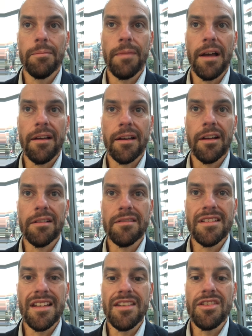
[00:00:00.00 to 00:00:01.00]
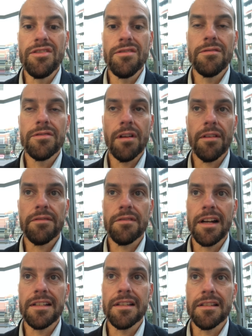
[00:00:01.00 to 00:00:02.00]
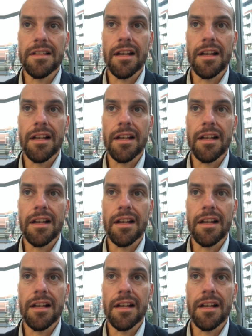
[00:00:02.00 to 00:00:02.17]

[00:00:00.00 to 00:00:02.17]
I got a huge arthritis.